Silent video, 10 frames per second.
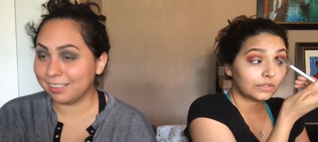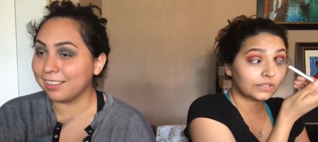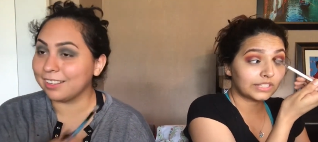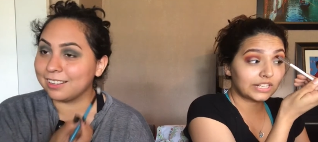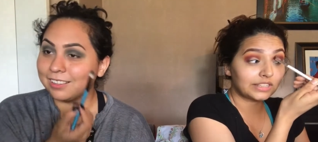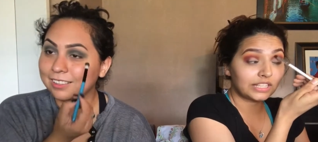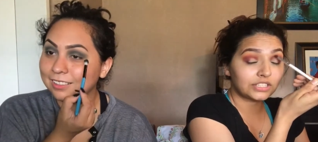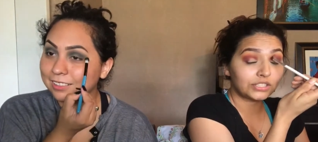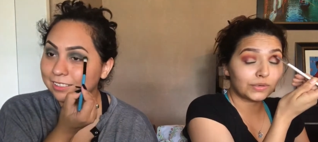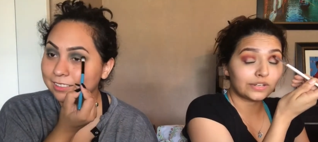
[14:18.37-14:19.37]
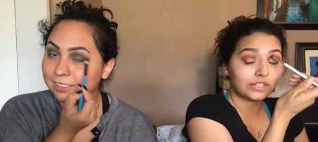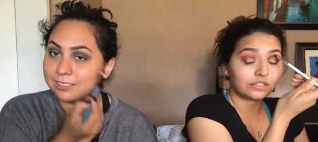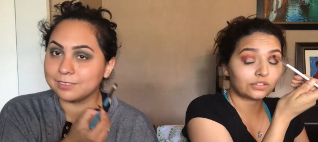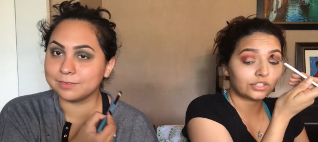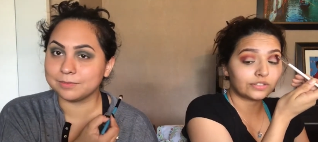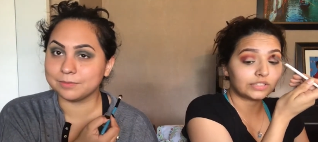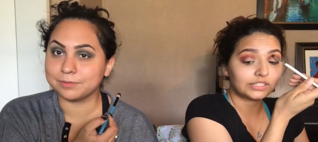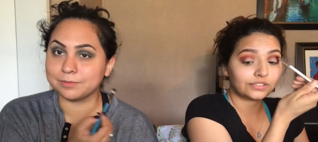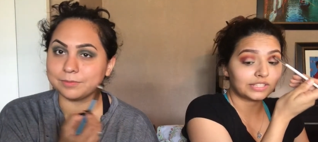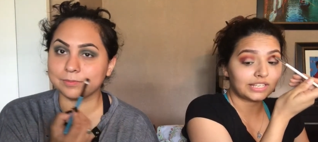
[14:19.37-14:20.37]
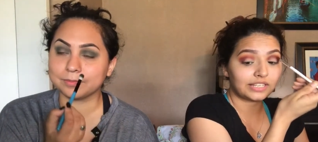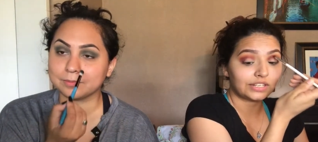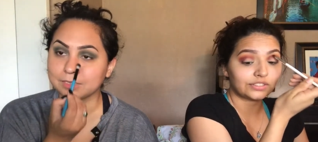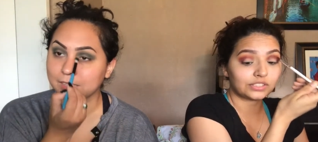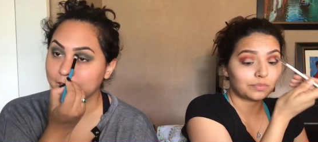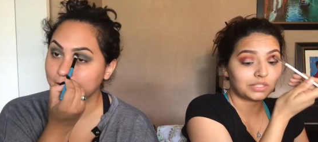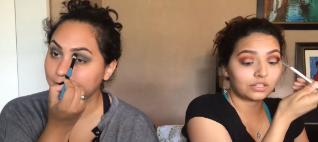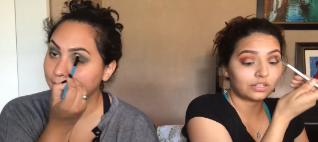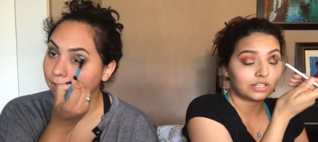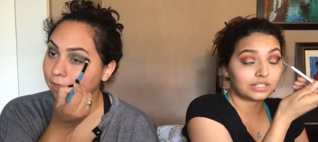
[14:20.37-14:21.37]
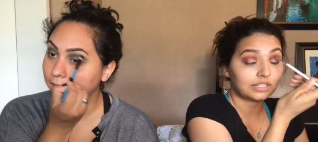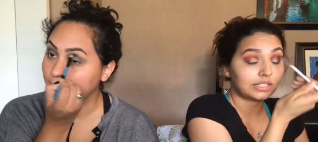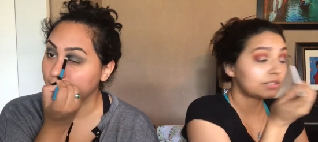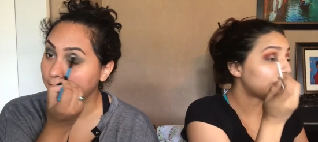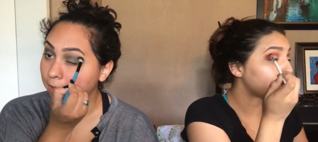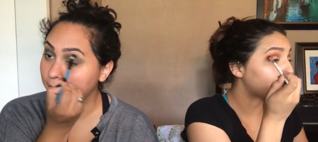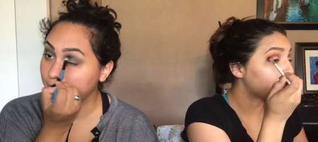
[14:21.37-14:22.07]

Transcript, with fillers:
Speaker 1: Or they just try to ignore you until they hear something good, and then they try to